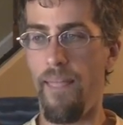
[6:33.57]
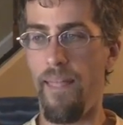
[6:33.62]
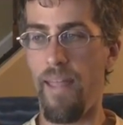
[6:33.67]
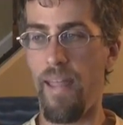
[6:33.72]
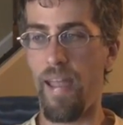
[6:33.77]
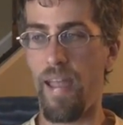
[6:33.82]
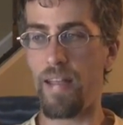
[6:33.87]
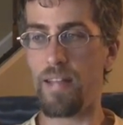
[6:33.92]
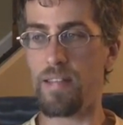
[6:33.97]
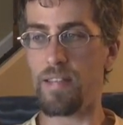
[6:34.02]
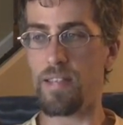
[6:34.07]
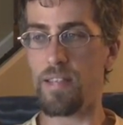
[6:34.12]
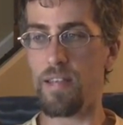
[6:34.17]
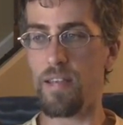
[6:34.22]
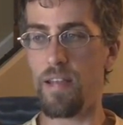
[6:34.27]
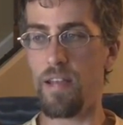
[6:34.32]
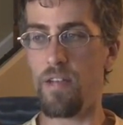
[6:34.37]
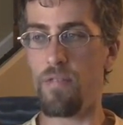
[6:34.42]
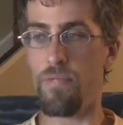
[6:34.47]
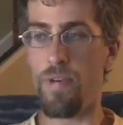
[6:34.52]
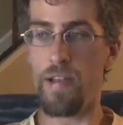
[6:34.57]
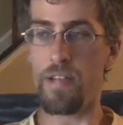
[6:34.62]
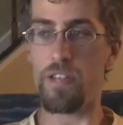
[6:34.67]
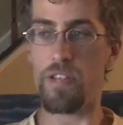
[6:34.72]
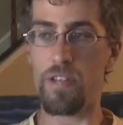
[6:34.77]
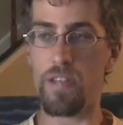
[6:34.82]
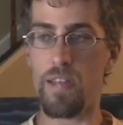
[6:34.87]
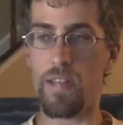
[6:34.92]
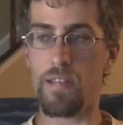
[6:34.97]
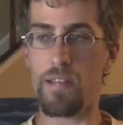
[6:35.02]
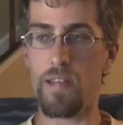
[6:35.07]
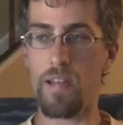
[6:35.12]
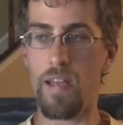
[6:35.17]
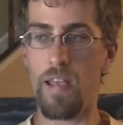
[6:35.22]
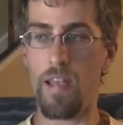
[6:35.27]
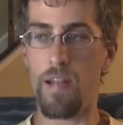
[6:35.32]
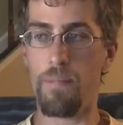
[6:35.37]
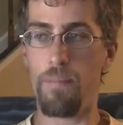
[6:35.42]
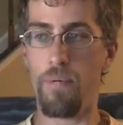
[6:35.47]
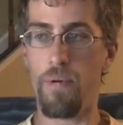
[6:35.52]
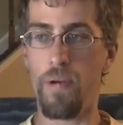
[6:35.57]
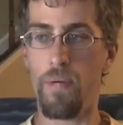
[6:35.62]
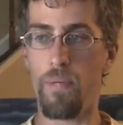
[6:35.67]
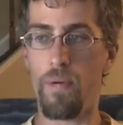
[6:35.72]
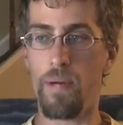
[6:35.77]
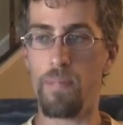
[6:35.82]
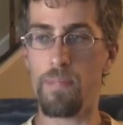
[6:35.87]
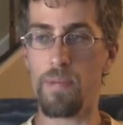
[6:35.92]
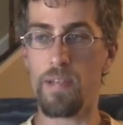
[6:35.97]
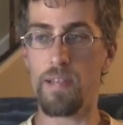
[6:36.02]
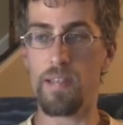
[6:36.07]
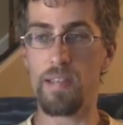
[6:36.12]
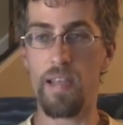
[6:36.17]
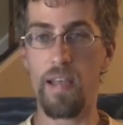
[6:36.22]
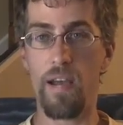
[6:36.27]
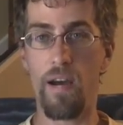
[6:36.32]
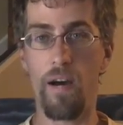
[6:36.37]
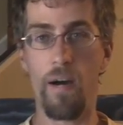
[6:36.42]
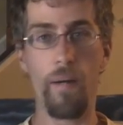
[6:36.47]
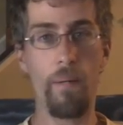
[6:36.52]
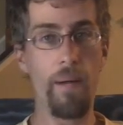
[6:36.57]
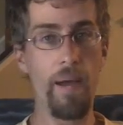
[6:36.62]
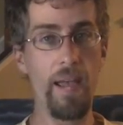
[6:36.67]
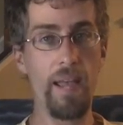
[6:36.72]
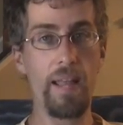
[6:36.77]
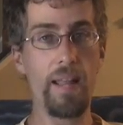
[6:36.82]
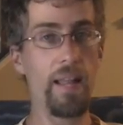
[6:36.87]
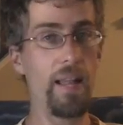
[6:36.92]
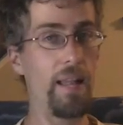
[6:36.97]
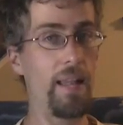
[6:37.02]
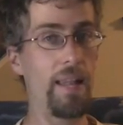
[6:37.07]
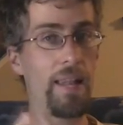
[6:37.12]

And eventually it's going to hit a point where I'm going to say, all right,